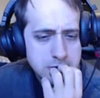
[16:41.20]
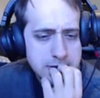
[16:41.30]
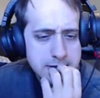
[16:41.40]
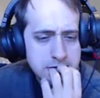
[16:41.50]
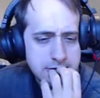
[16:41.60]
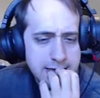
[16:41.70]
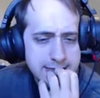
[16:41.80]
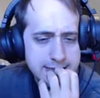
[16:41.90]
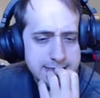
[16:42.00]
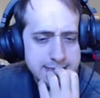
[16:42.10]
When you
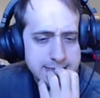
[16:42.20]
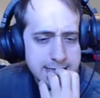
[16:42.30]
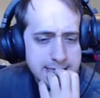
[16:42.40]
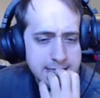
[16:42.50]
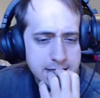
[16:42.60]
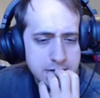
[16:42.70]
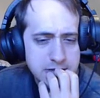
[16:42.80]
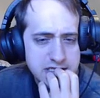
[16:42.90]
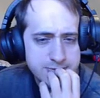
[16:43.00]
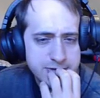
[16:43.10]
gain this, gain another
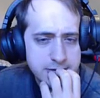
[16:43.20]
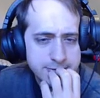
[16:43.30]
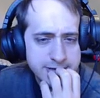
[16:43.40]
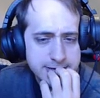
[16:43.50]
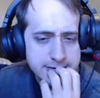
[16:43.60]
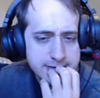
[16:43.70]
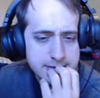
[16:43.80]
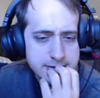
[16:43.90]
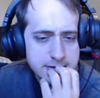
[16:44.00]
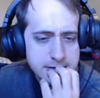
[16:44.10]

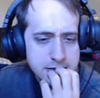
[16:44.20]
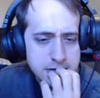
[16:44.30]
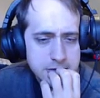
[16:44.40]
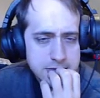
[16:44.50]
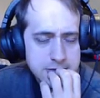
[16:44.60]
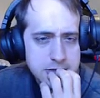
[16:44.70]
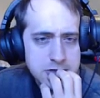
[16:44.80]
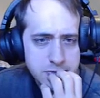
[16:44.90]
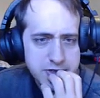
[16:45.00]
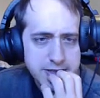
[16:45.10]
experiment. So the
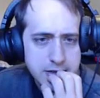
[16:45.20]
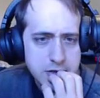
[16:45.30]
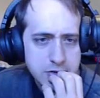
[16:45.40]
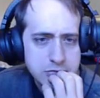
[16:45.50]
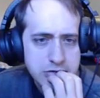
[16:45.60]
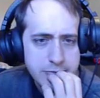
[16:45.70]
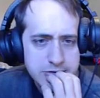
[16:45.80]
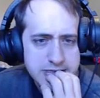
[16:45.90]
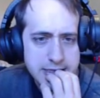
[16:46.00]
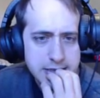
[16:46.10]
duplicate could
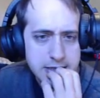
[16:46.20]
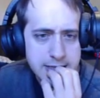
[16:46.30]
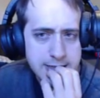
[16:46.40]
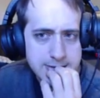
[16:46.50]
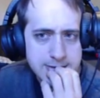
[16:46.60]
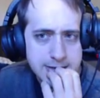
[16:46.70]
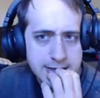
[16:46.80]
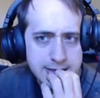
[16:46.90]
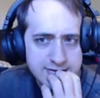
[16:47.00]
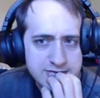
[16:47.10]
represent an extra
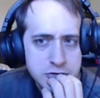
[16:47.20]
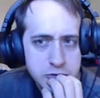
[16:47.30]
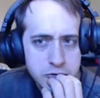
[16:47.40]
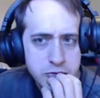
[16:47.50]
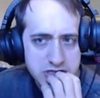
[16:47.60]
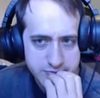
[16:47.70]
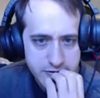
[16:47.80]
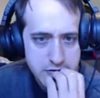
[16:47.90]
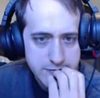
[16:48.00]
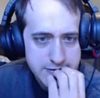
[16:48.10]
gain of 2
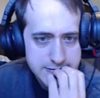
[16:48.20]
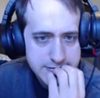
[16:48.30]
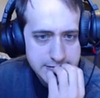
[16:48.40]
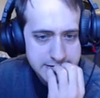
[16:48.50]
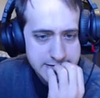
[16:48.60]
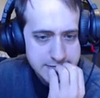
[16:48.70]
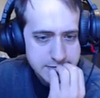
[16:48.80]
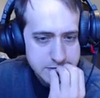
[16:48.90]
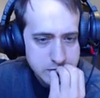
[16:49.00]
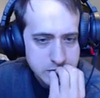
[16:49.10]
experiments. That
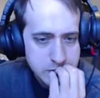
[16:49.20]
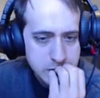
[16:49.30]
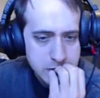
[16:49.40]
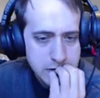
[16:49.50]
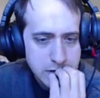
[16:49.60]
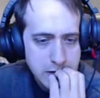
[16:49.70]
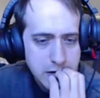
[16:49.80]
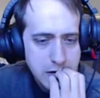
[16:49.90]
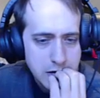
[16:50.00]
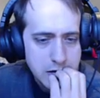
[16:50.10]
does
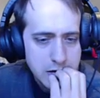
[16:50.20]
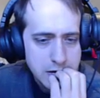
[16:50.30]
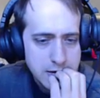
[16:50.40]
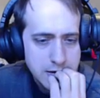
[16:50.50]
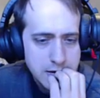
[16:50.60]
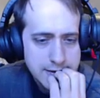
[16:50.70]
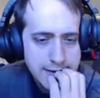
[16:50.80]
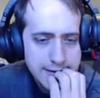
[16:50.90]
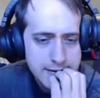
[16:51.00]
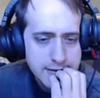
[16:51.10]
work.
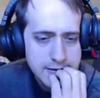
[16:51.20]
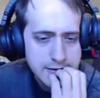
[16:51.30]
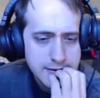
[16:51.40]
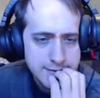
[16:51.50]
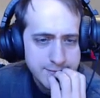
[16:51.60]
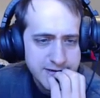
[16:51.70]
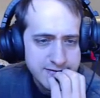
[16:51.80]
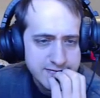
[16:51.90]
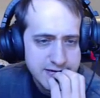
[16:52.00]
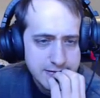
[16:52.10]
Gain a copy
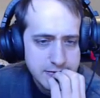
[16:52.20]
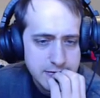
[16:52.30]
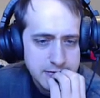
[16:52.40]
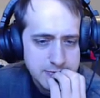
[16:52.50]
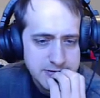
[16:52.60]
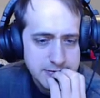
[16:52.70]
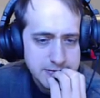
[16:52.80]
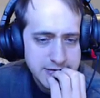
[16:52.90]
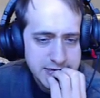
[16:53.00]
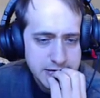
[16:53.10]
of that card when you
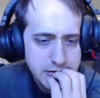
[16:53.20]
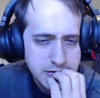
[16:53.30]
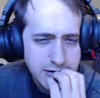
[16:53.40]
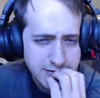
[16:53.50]
gain it.